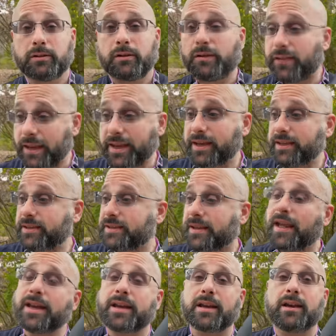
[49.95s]
things
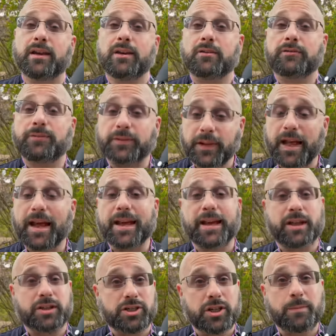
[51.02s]
like fly
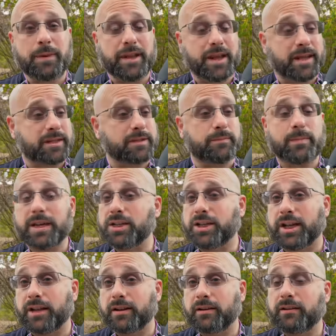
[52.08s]
a GPS
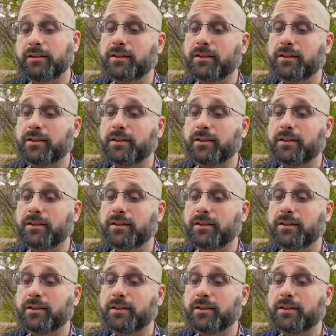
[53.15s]
mission,